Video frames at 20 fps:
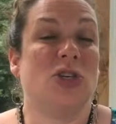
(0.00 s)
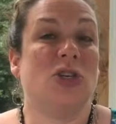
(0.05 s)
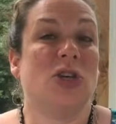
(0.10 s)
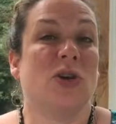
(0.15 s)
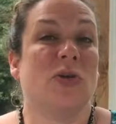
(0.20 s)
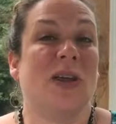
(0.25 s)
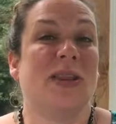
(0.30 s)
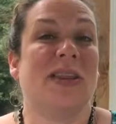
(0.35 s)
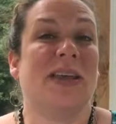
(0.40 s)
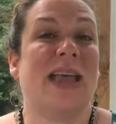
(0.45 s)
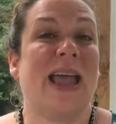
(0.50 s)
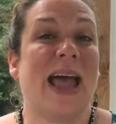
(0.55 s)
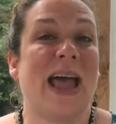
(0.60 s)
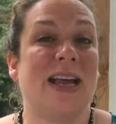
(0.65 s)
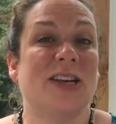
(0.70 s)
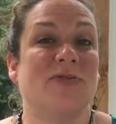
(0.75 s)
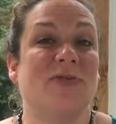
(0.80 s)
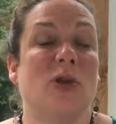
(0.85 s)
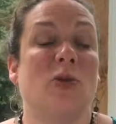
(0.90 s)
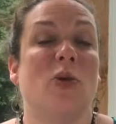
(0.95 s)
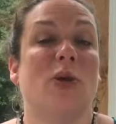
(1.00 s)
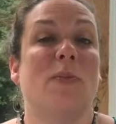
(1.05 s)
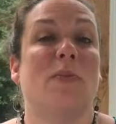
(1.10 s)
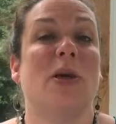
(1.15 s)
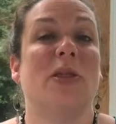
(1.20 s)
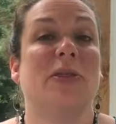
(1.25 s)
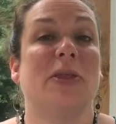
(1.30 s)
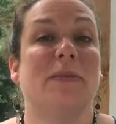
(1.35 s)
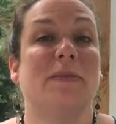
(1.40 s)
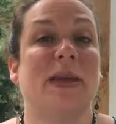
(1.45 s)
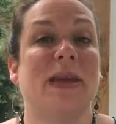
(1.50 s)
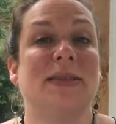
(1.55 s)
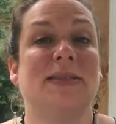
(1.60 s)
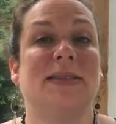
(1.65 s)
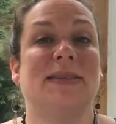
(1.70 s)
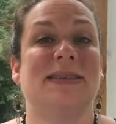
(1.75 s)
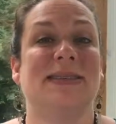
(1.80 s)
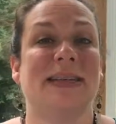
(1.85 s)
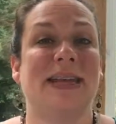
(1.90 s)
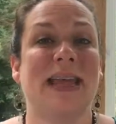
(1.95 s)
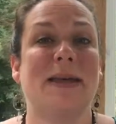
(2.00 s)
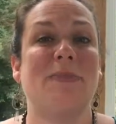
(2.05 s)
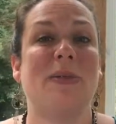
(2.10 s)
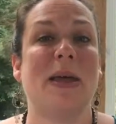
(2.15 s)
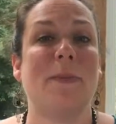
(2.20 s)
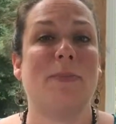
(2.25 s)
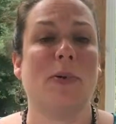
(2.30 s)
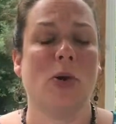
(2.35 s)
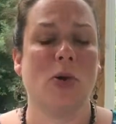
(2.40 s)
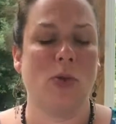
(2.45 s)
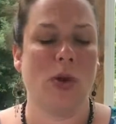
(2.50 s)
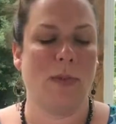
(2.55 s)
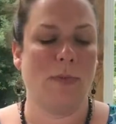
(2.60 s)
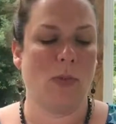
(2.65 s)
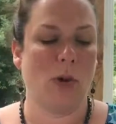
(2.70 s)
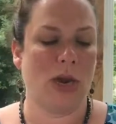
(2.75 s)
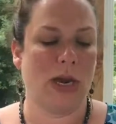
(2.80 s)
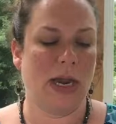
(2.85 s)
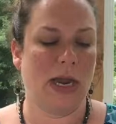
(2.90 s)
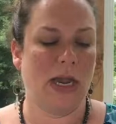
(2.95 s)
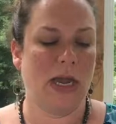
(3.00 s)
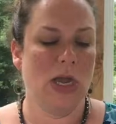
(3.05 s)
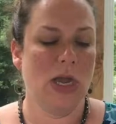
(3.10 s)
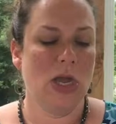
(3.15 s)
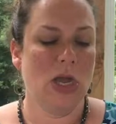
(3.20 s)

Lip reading: generate the cash flow on a monthly basis to keep that program running.